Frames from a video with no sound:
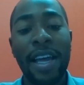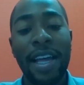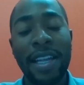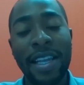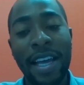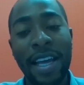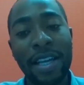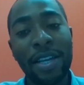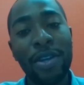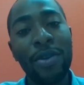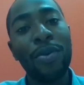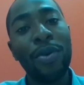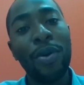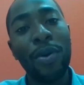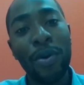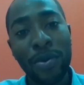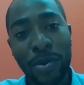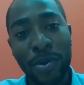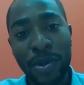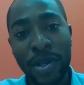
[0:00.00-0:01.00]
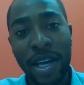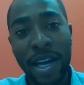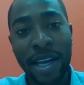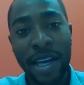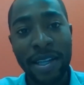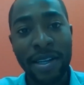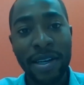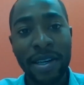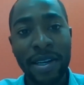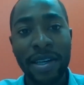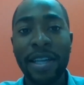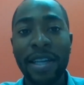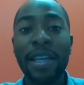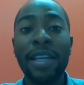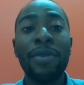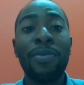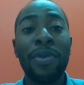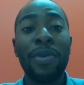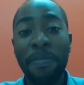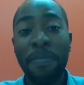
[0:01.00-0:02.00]
and then you go to the other
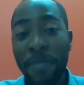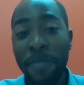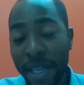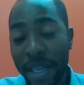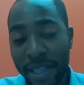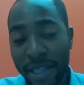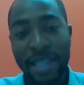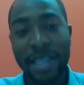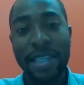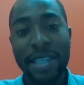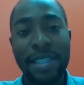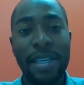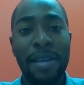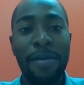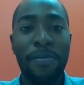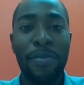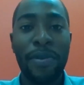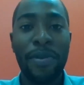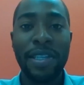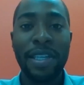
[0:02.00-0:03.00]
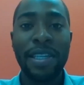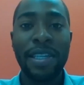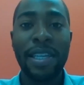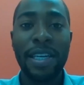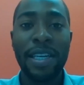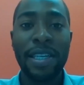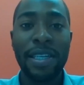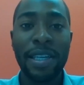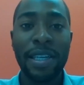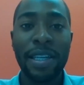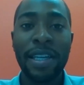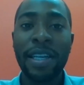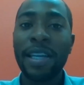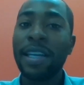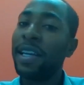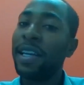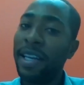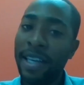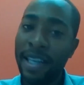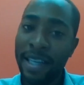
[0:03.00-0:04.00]
repeat the same presentation.
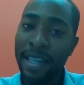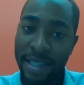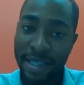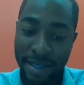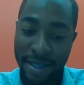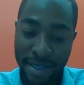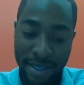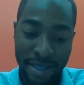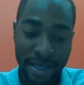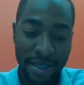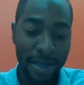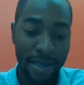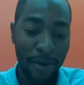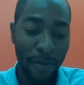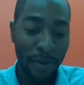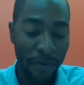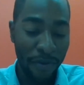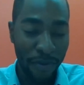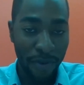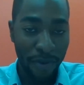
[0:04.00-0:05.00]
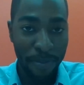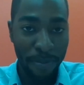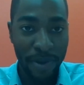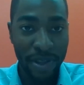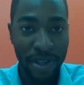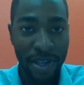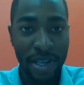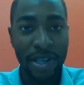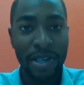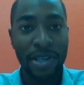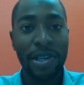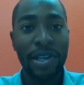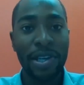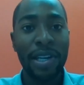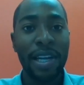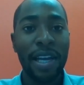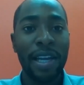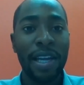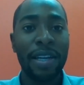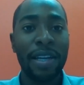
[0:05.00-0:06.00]
It's with
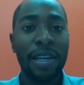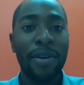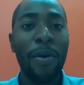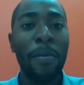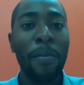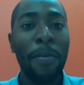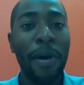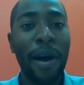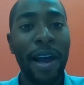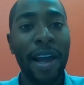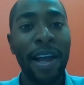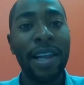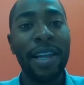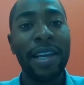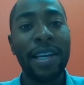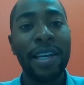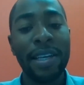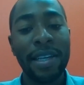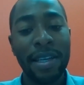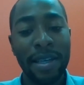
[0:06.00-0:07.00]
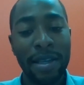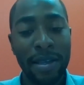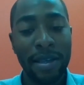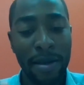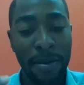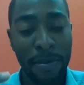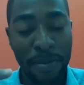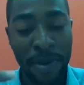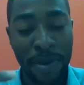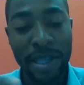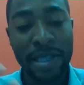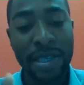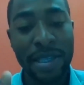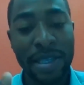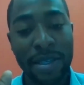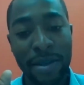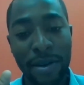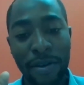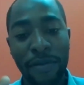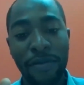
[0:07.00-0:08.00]
repetition and compiling
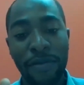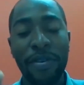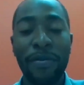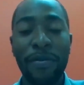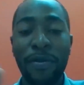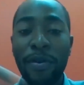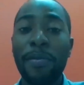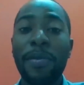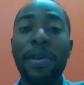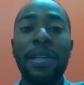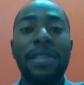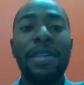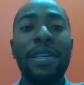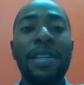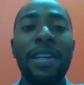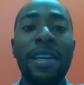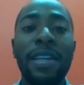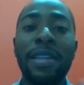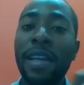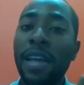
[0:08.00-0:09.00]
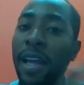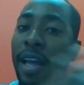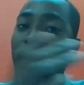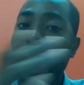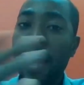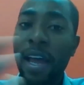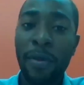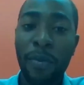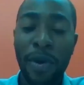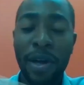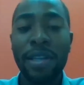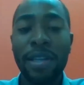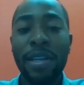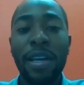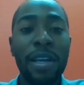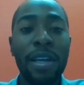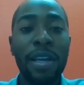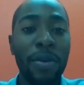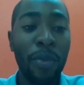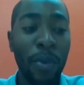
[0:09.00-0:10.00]
bits of information that one
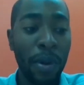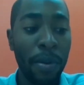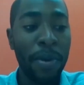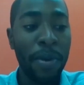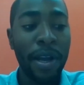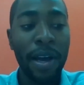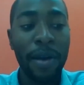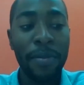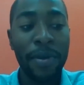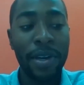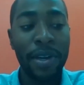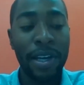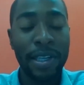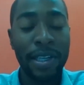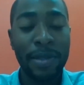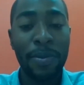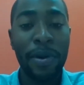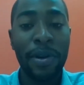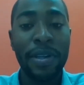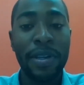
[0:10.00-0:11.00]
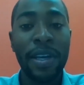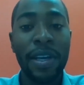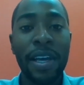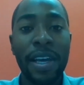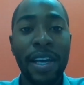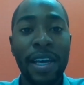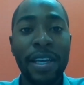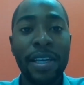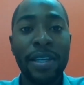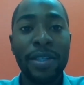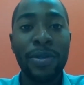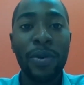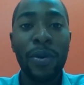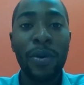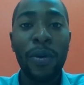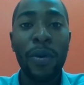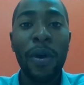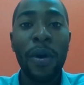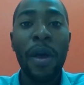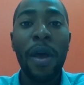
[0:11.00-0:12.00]
day you will become an expert.
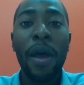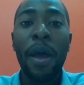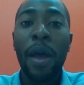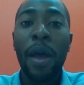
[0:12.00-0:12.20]
So